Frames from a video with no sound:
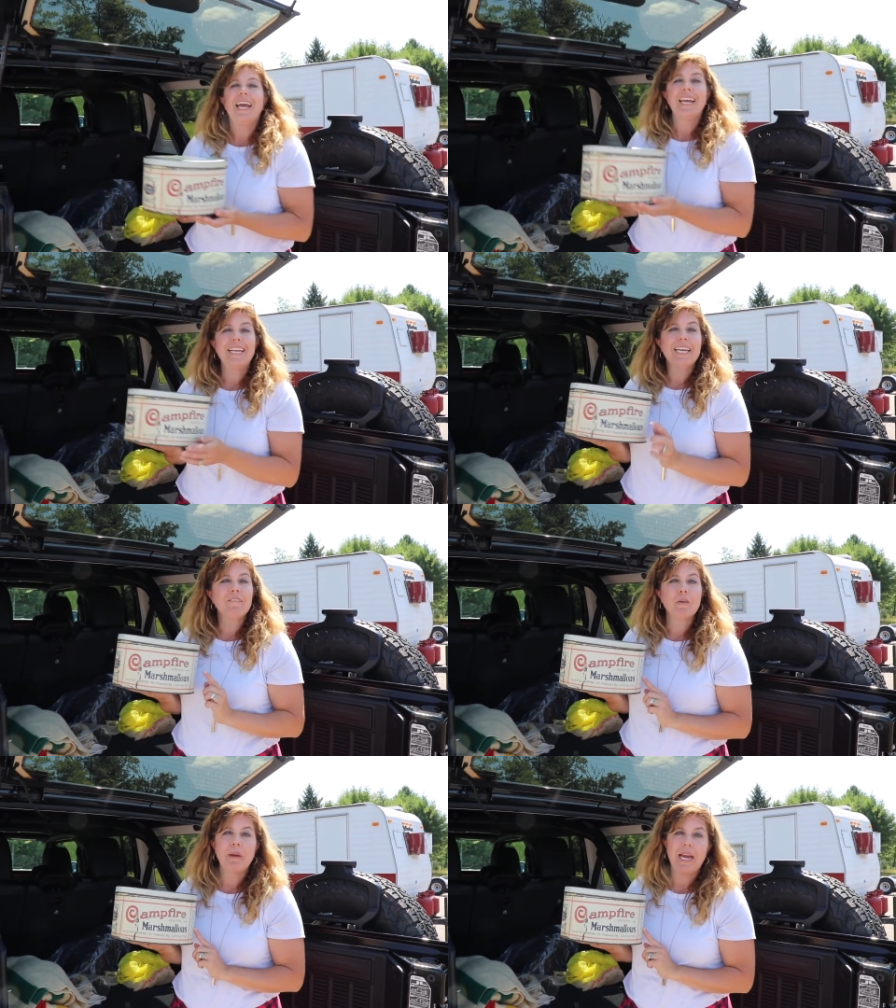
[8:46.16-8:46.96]
And I
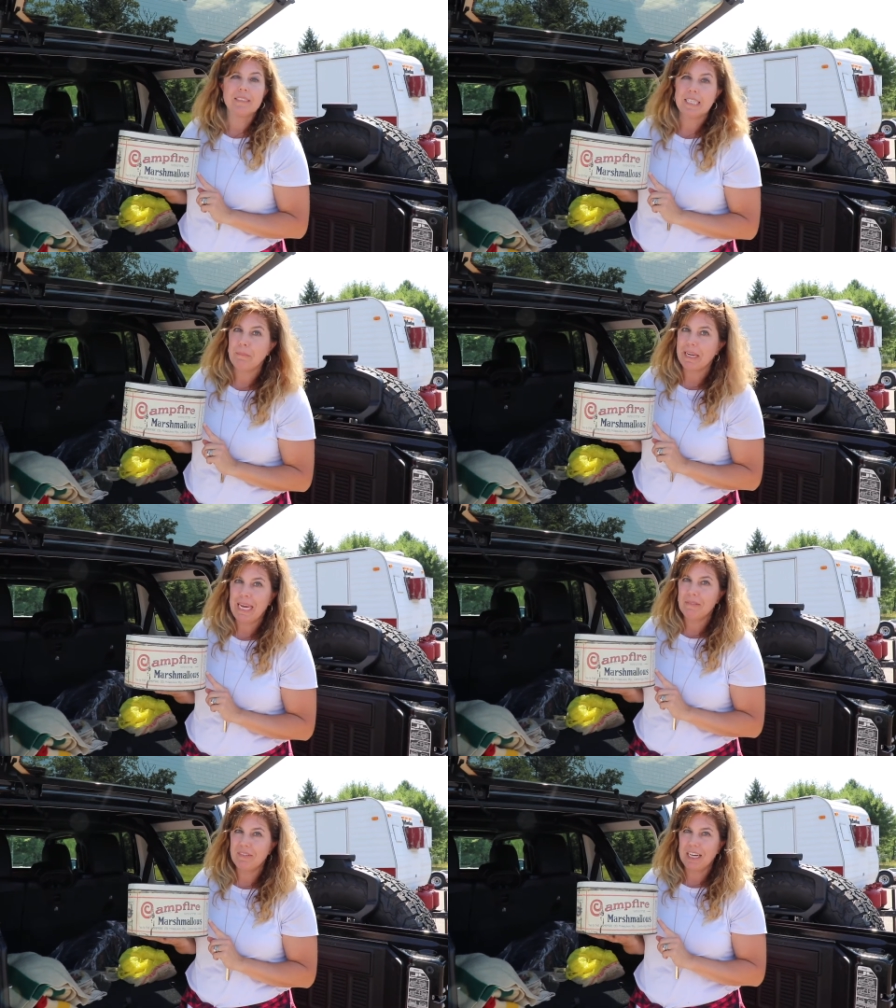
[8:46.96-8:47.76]
never pass up a
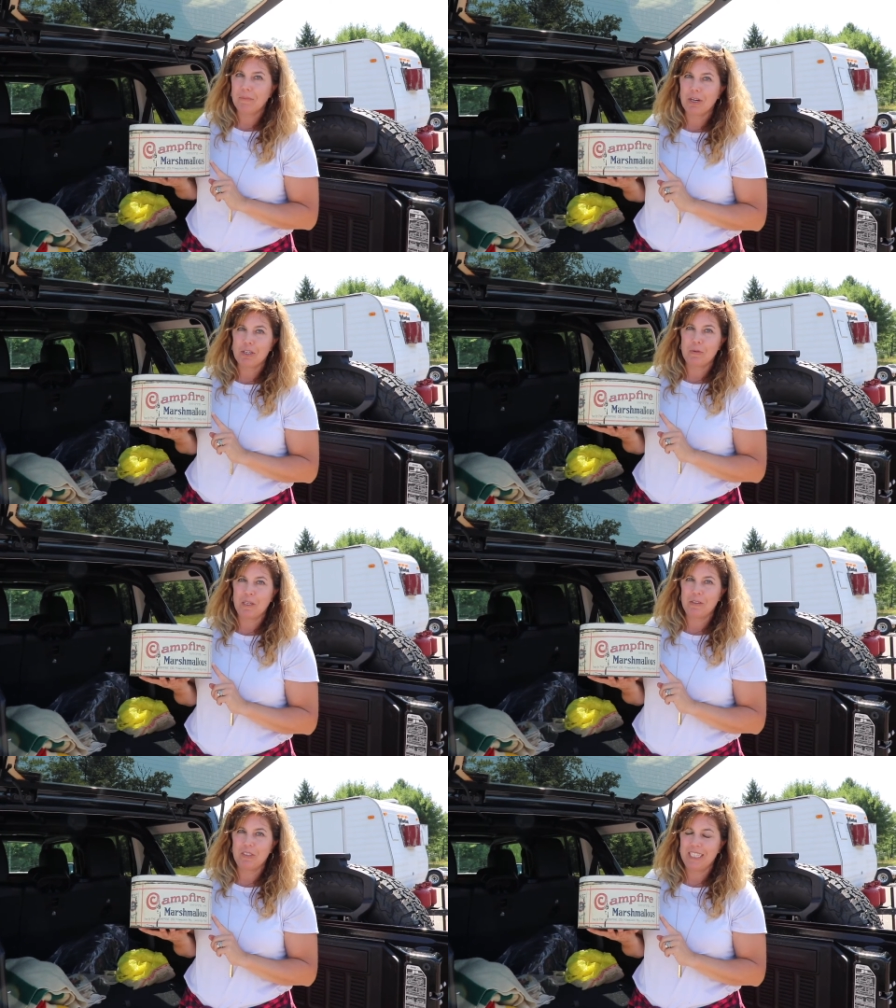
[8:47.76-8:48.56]
campfire
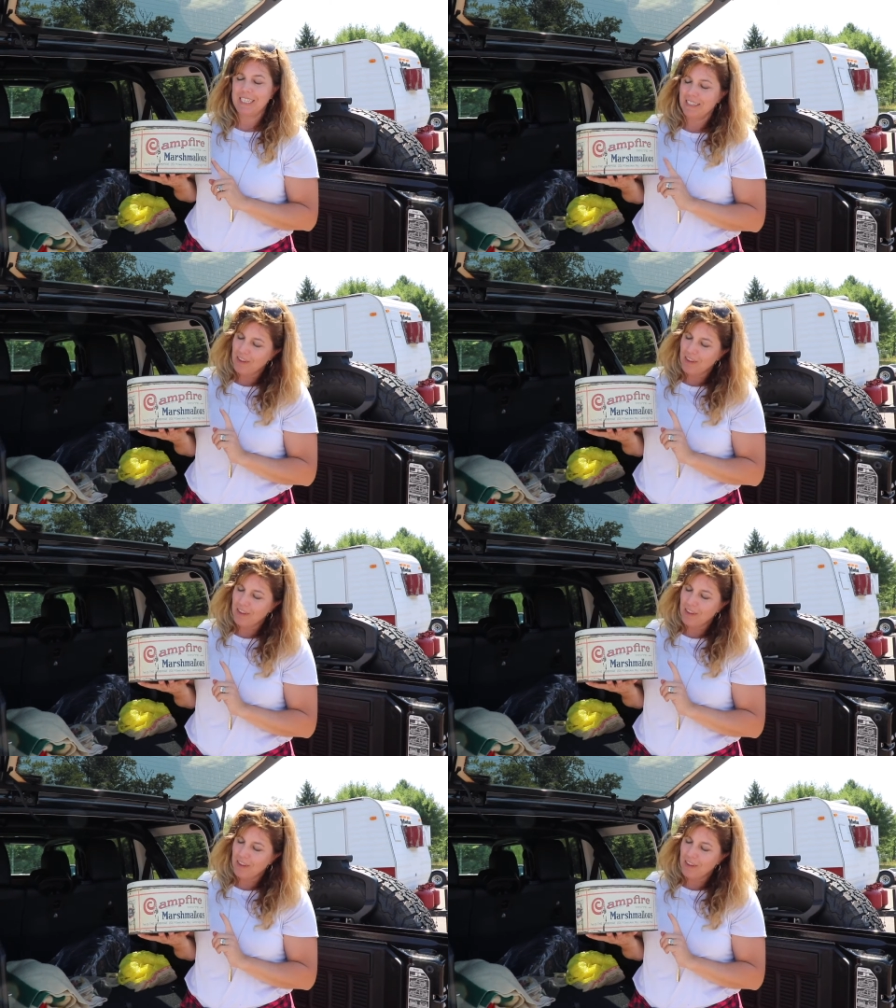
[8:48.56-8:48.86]
marshmallow tin.